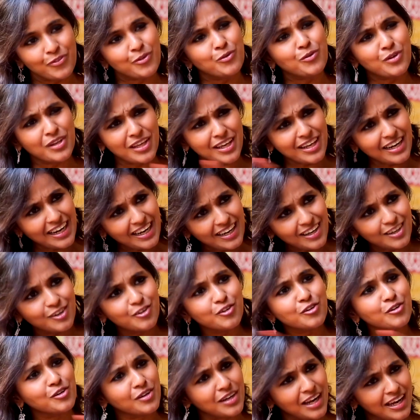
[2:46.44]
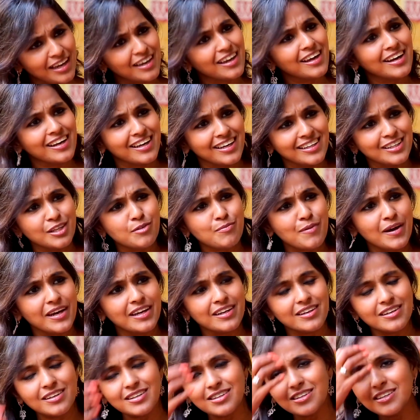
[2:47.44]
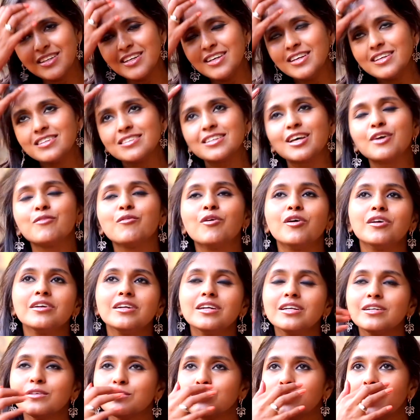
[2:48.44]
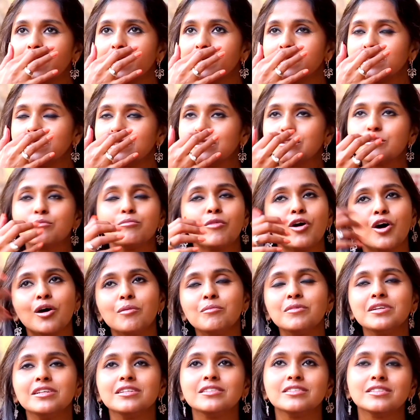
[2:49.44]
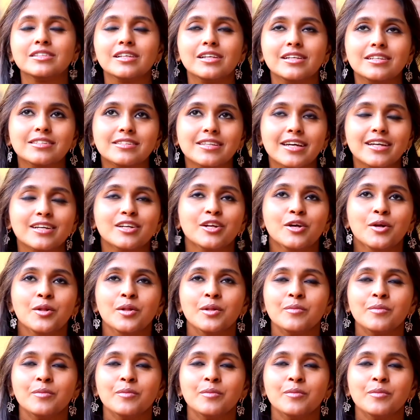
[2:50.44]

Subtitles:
urike raayal kada paina so I wanted to change it so mom initially said